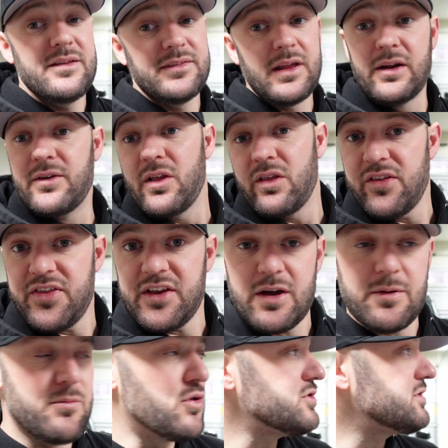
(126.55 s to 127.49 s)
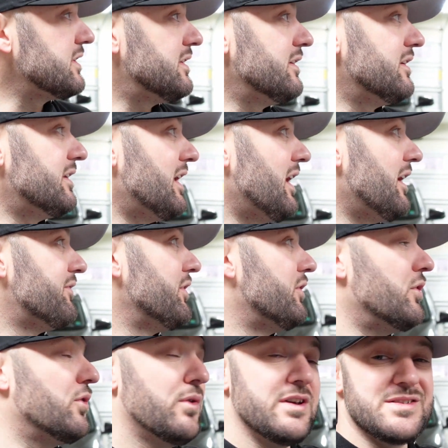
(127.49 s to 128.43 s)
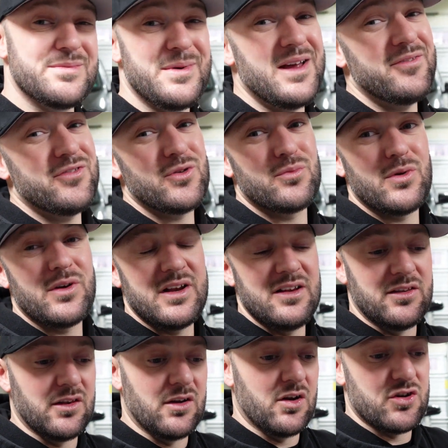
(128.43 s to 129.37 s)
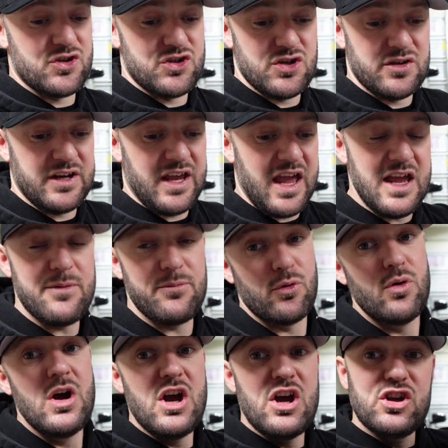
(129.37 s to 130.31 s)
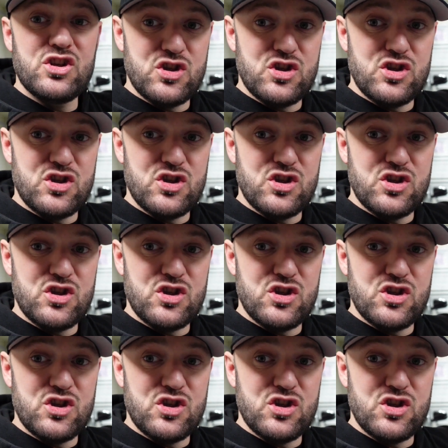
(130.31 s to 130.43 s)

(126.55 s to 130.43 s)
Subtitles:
Now, another thing I'm most likely gonna have to do is I'm gonna have to run a larger cable